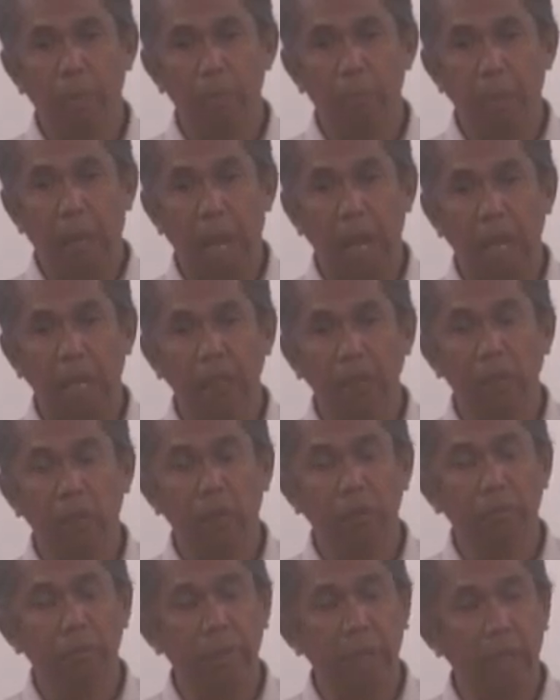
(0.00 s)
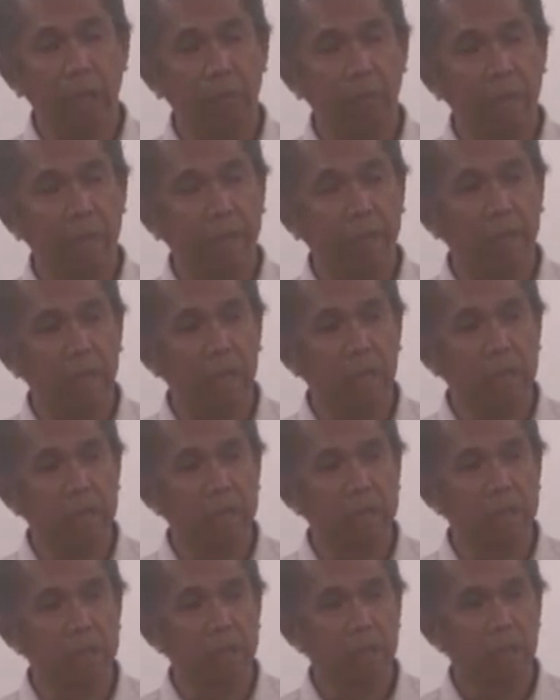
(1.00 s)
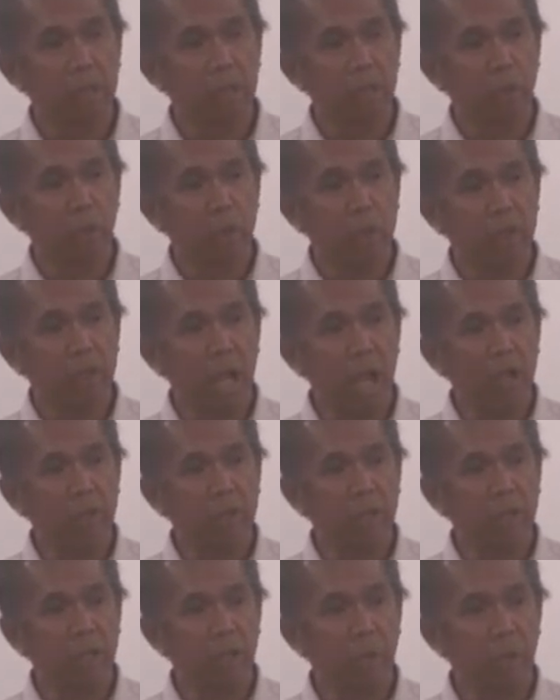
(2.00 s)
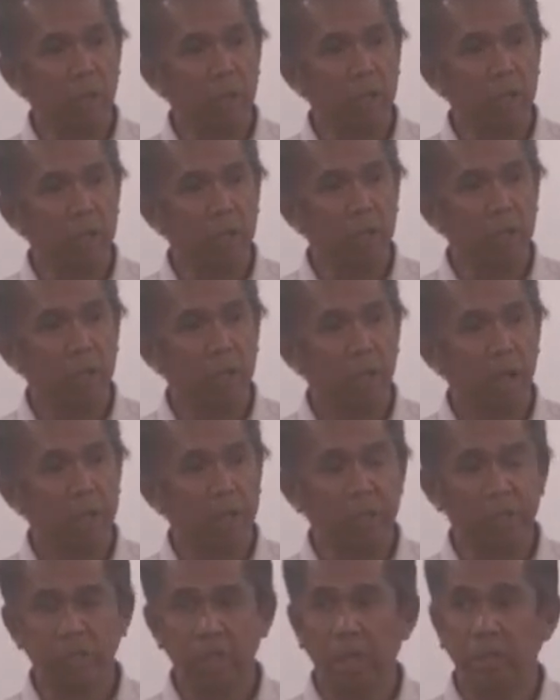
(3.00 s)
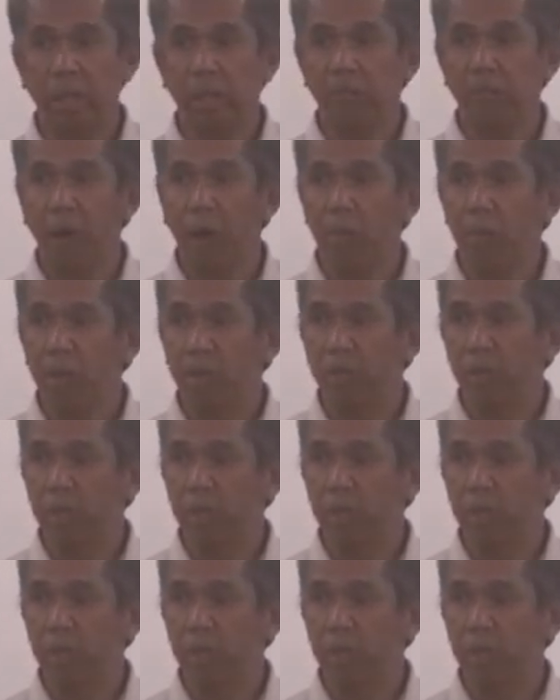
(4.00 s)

plan on bringing my kids to a gathering where an extended family